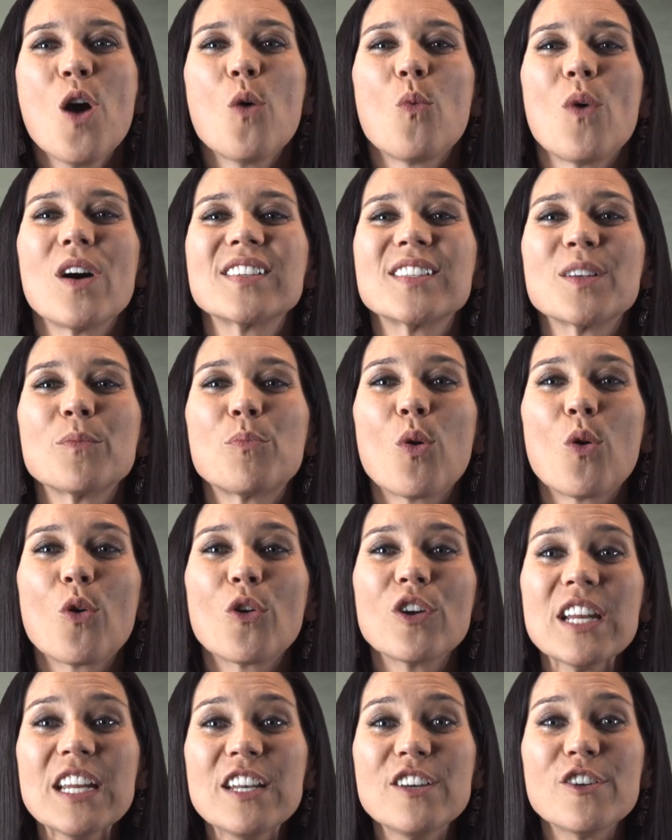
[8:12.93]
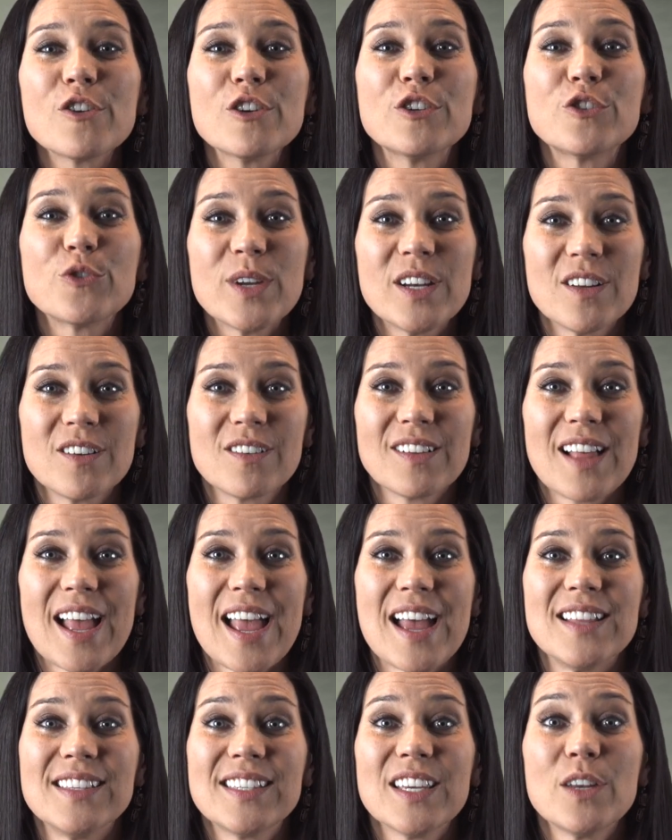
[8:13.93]
while supporting your adrenal
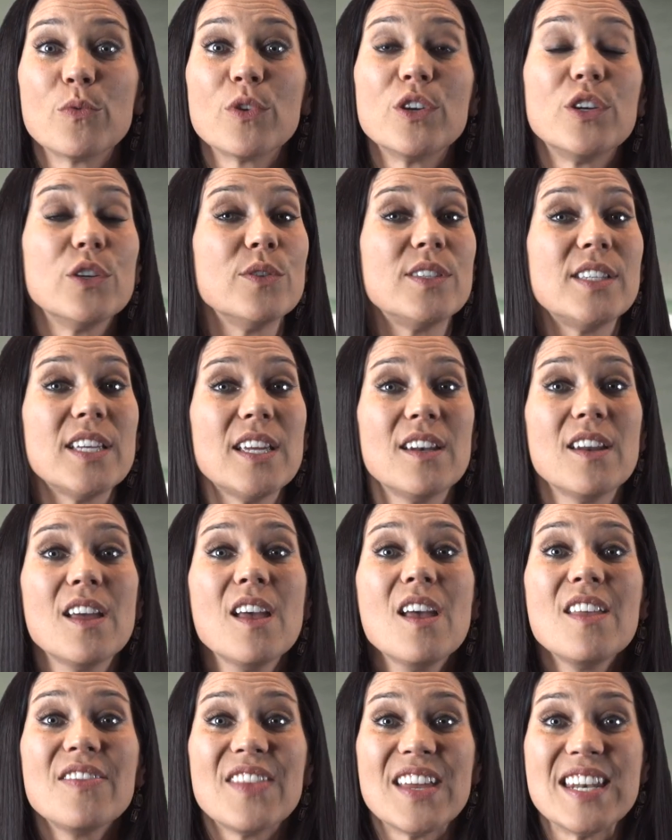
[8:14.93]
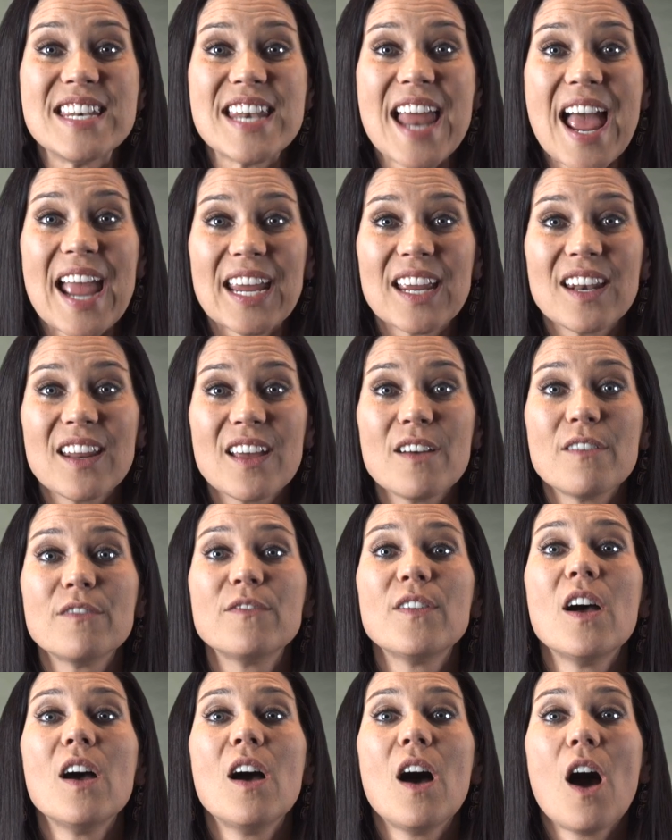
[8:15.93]
glands in reducing the negative,